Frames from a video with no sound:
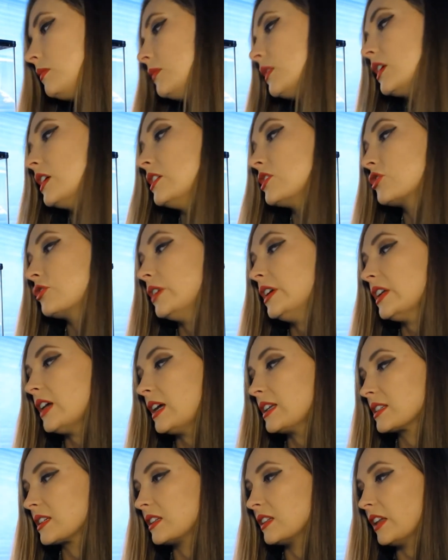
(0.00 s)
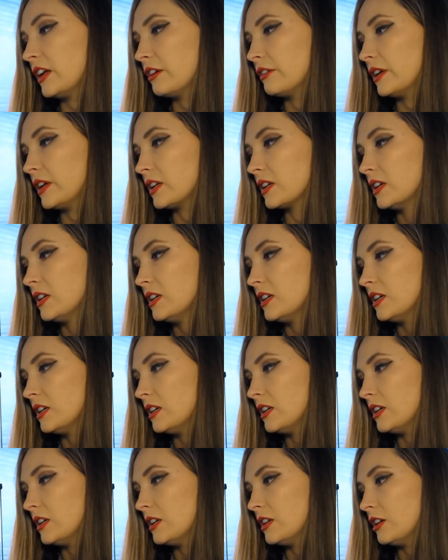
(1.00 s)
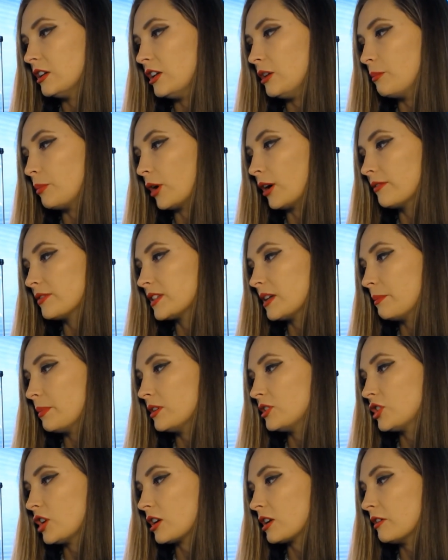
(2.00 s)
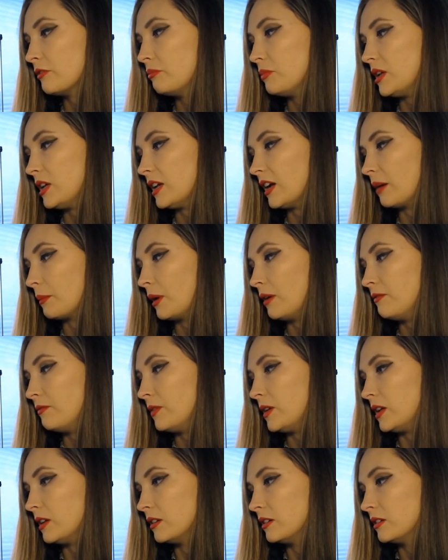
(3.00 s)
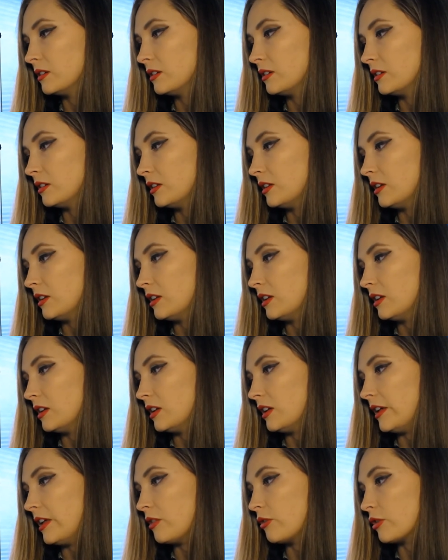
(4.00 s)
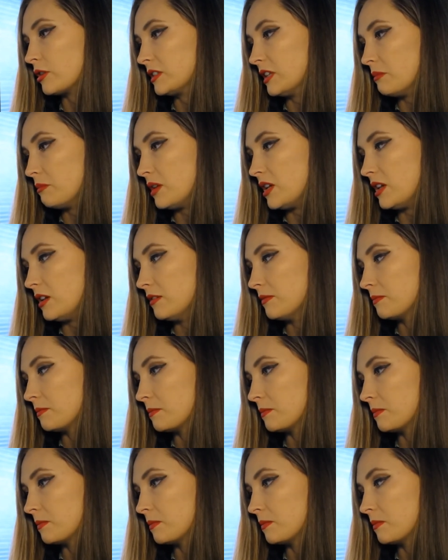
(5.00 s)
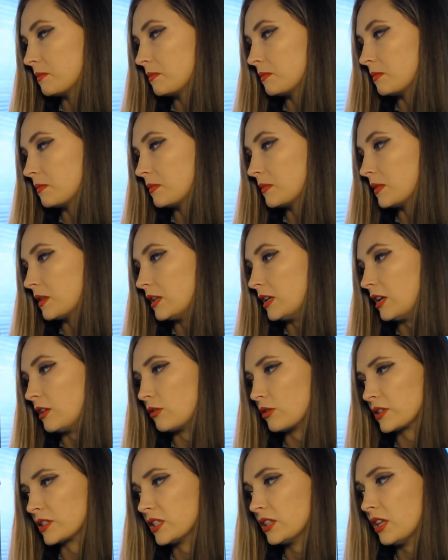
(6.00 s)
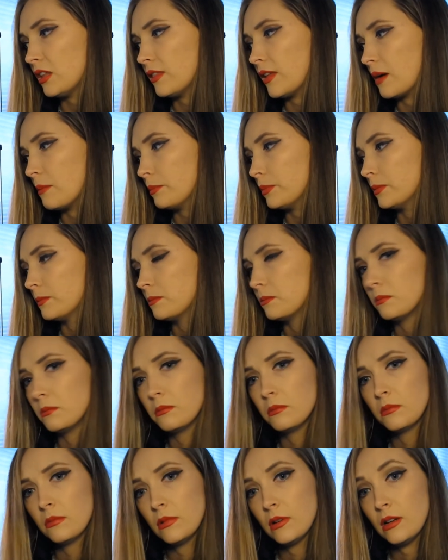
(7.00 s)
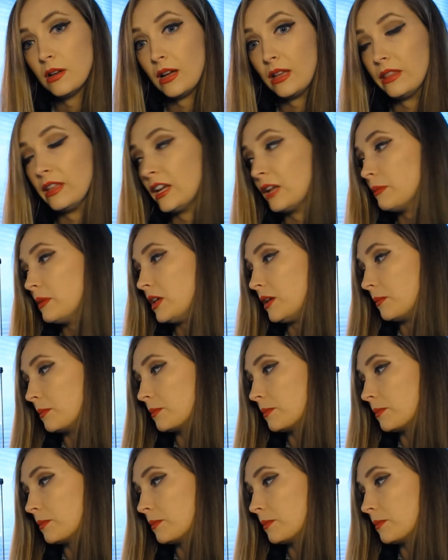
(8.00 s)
His green eyes glaring, he barfs up a chunk of meat at my feet. He looks at me, He looks at the lump and then at me.